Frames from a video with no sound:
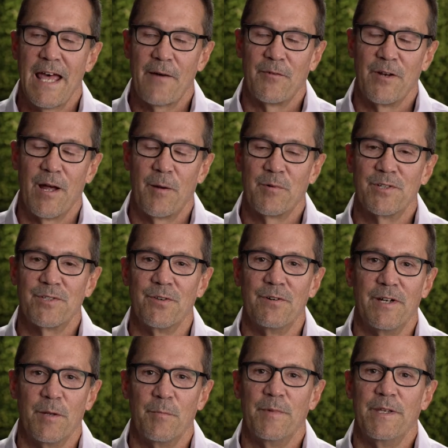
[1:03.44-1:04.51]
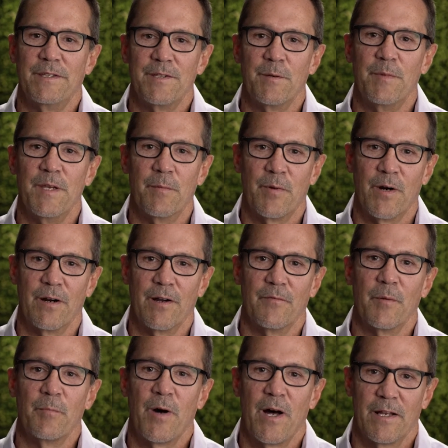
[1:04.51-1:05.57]
to have an opportunity to be a part
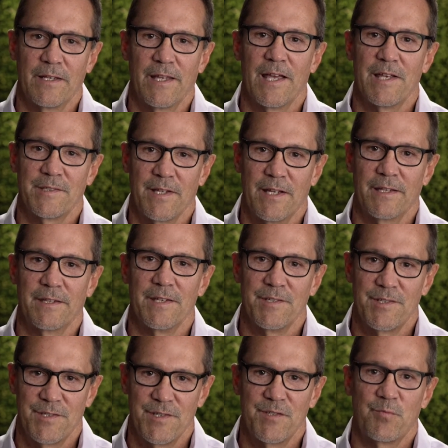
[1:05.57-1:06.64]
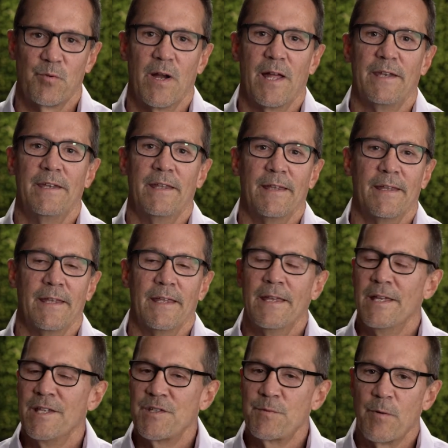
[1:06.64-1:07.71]
of a podcast like this, to
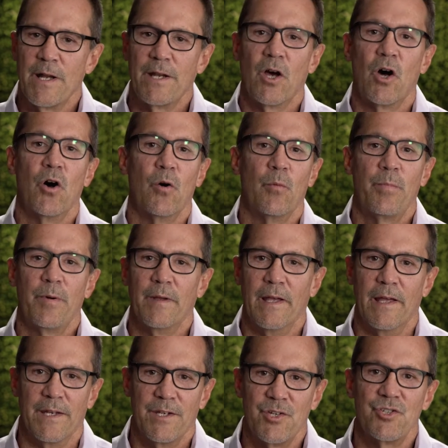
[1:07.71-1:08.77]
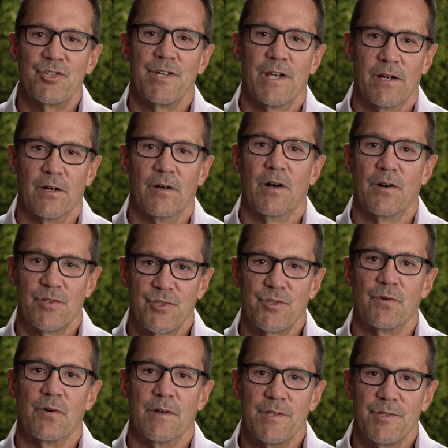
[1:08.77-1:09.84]
spread hope and to share our
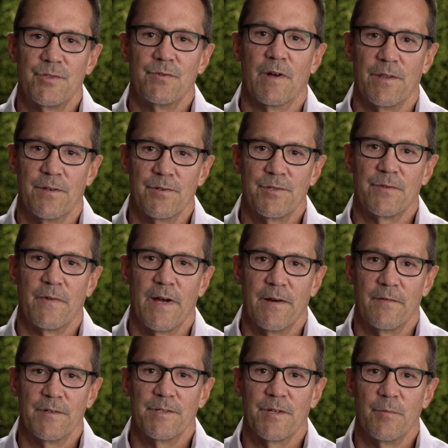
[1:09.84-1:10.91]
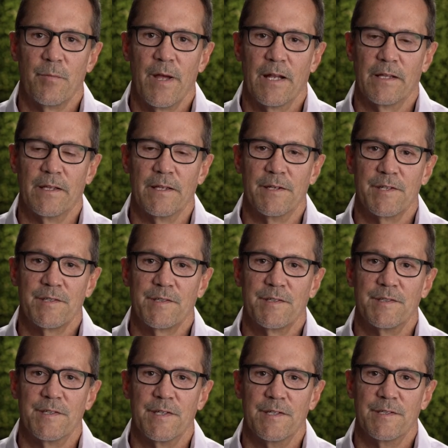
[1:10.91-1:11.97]
stories to other survivors that are battling this
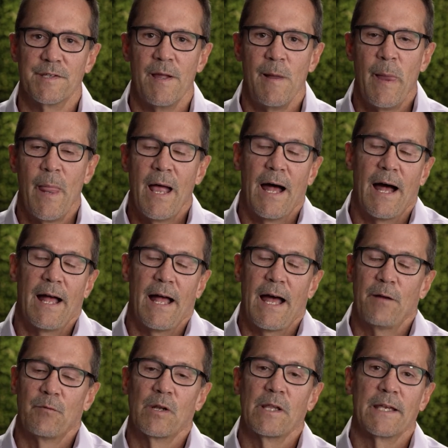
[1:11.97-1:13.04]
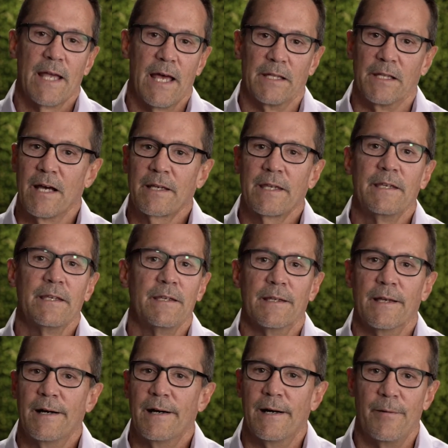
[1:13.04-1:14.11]
disease. I really got
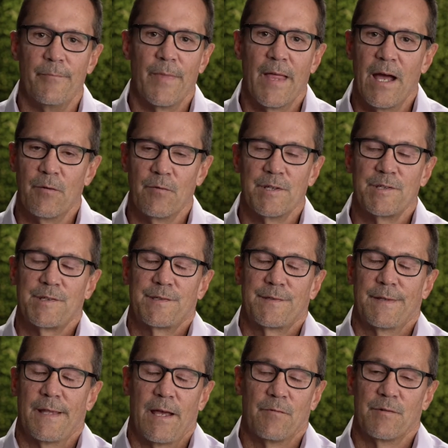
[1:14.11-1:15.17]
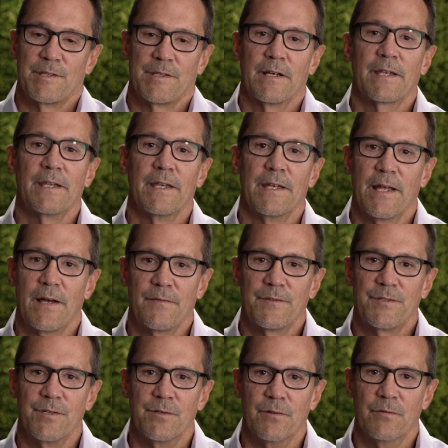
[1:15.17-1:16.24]
lucky. I was lucky
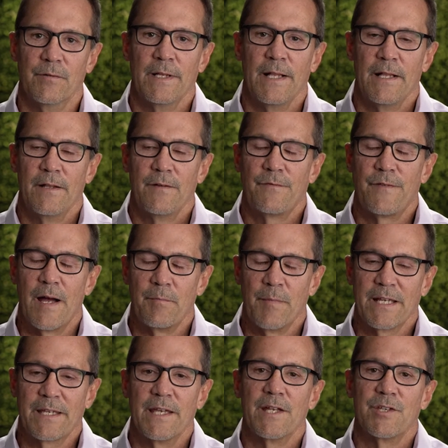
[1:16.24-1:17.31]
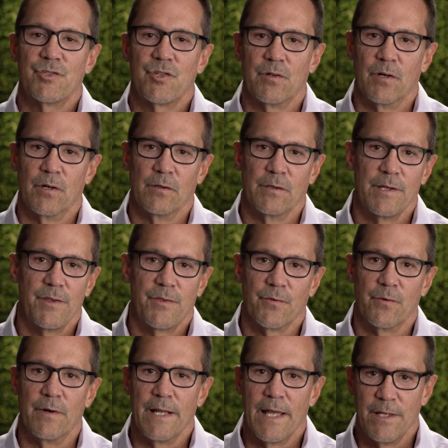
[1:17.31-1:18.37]
enough to find my cancer early
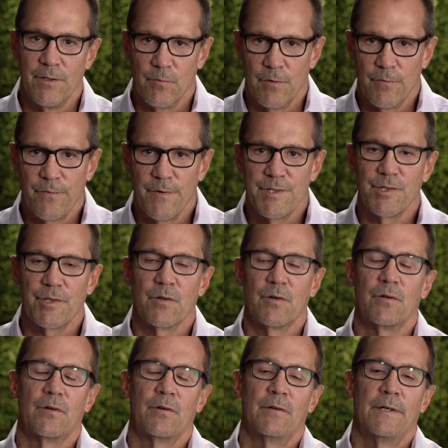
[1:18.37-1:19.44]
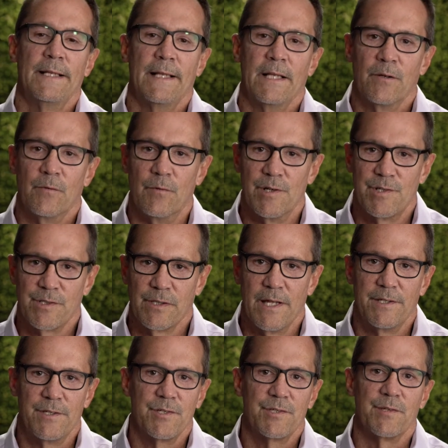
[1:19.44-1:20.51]
through an annual physical, which
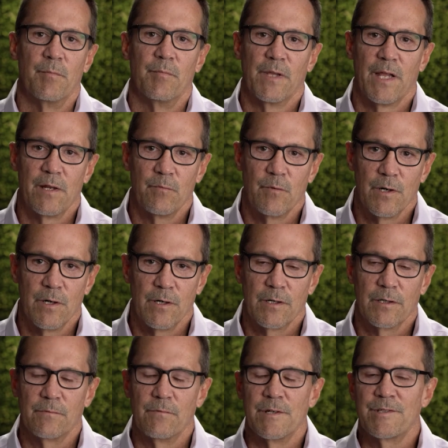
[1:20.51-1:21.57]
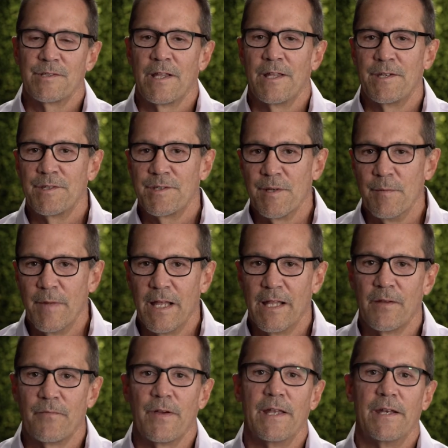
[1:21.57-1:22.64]
led to some blood work, which led to some
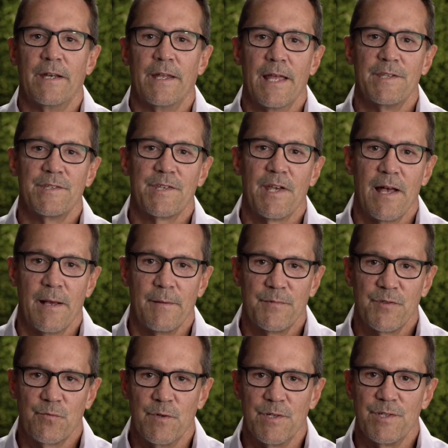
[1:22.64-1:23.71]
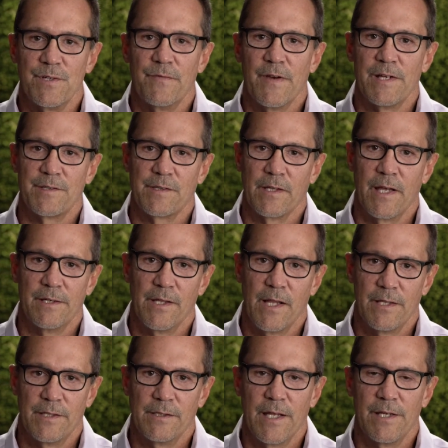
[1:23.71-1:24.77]
elevated enzymes, which eventually
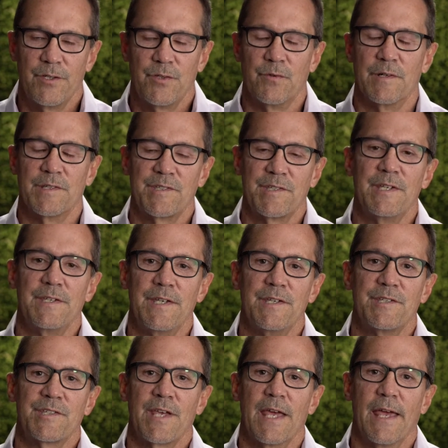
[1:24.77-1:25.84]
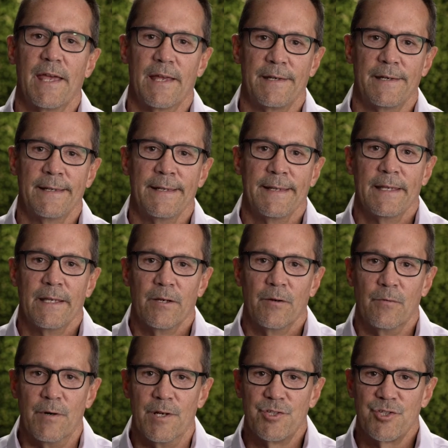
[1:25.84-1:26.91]
led to a CT scan,
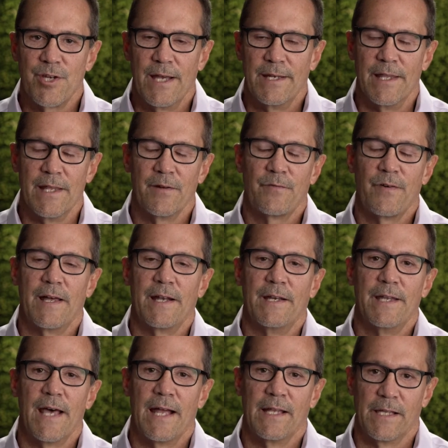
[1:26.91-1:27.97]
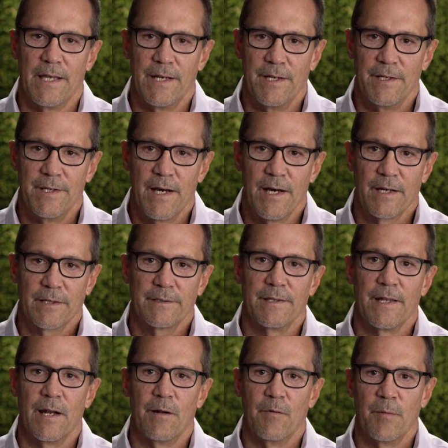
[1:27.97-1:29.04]
which identified a dilated
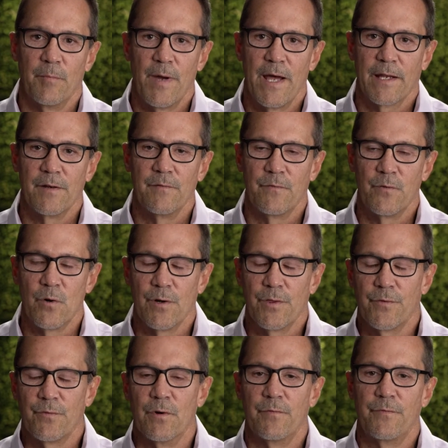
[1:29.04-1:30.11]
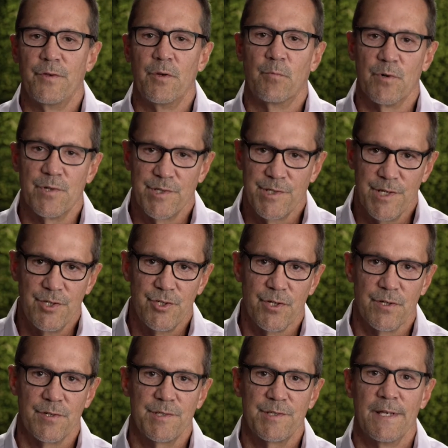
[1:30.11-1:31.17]
duct. Then I went back and forth through a few
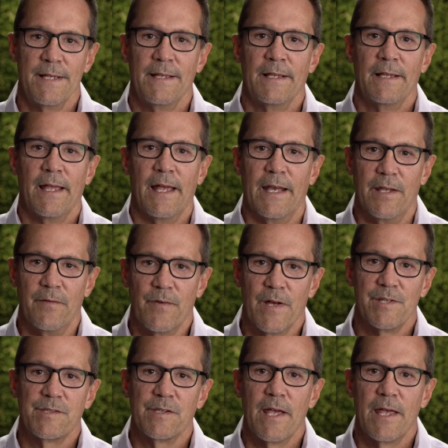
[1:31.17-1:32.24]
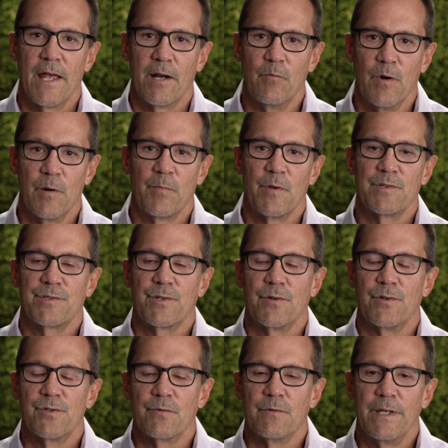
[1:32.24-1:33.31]
procedures and eventually had a Whipple
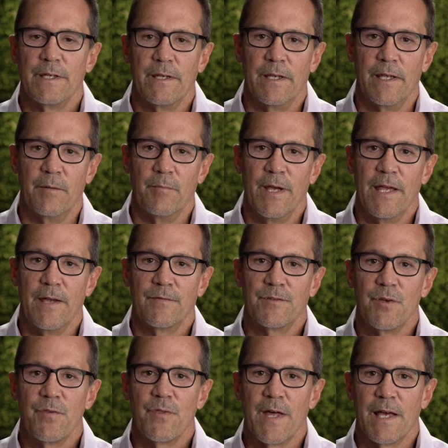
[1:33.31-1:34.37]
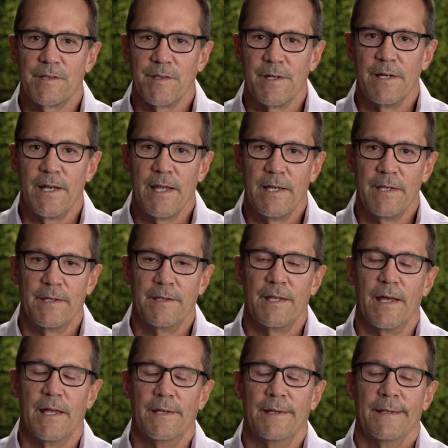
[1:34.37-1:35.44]
surgery in May of 2008
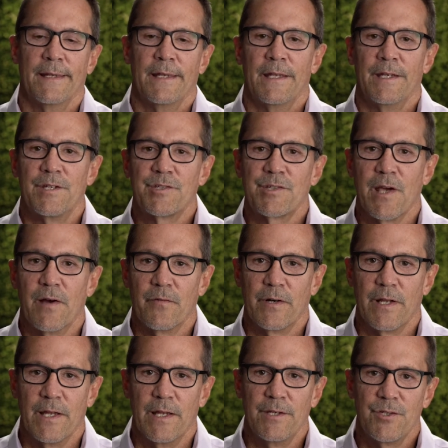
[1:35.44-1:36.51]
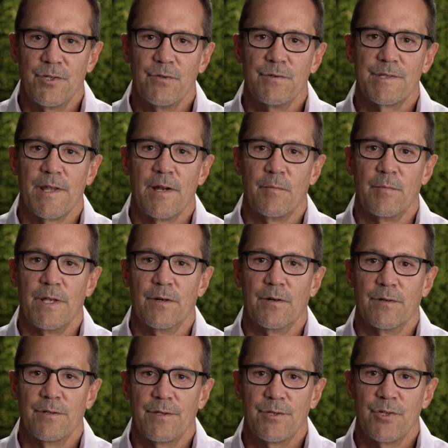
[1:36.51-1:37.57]
that discovered a
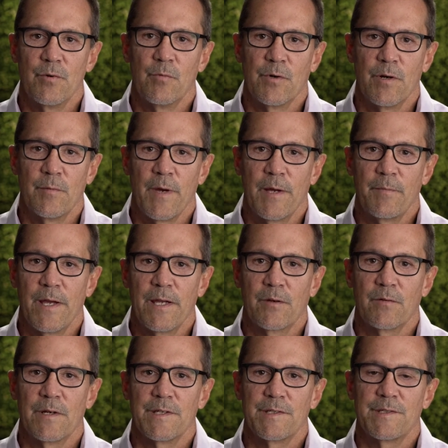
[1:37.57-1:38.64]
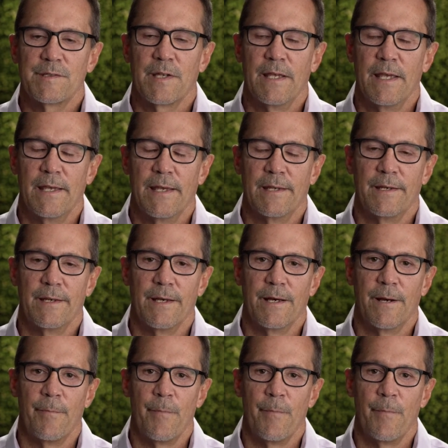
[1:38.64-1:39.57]
2-centimeter tumor in my pancreas. And